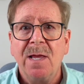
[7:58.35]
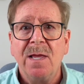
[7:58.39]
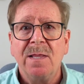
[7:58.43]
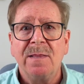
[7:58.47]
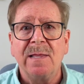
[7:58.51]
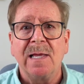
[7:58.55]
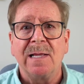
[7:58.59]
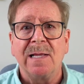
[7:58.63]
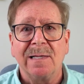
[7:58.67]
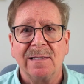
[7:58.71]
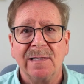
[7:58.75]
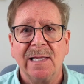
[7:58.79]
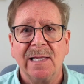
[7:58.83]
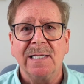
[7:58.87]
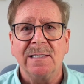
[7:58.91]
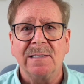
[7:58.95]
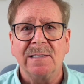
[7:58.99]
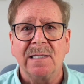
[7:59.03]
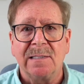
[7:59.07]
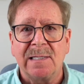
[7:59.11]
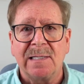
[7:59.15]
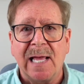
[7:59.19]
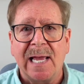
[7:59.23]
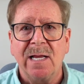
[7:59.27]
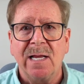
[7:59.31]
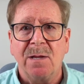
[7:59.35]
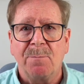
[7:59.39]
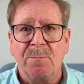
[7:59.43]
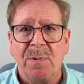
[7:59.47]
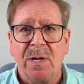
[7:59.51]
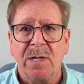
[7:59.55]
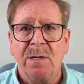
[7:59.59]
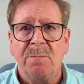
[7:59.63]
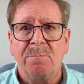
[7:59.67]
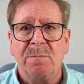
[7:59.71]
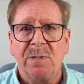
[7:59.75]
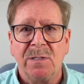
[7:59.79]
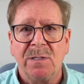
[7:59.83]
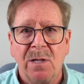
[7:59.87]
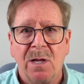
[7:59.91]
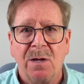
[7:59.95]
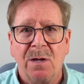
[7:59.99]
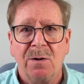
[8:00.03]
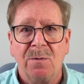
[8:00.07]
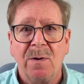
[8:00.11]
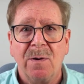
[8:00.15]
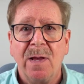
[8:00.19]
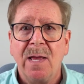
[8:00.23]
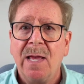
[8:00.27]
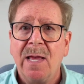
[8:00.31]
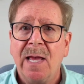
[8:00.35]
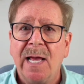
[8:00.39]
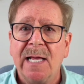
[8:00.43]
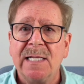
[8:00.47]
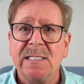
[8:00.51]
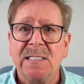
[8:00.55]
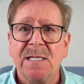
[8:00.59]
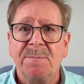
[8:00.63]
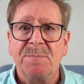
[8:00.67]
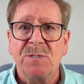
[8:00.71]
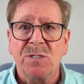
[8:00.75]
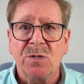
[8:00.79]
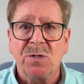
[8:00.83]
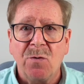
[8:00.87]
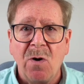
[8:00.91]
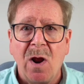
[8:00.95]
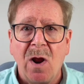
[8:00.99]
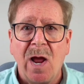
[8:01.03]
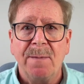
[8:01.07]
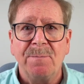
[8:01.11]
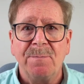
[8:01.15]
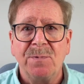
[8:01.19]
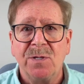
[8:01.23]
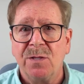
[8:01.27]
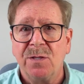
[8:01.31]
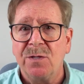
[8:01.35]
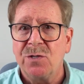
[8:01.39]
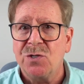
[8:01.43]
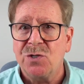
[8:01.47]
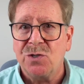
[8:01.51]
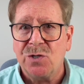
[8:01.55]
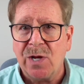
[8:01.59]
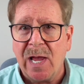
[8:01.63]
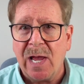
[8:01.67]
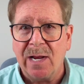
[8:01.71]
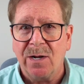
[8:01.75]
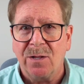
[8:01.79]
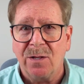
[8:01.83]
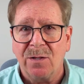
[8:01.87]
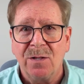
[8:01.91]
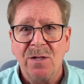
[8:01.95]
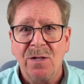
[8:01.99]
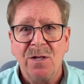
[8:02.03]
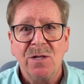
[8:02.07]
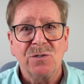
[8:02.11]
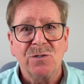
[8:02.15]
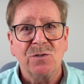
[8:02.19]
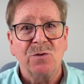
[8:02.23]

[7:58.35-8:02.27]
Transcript: then click the like button below and subscribe to this channel so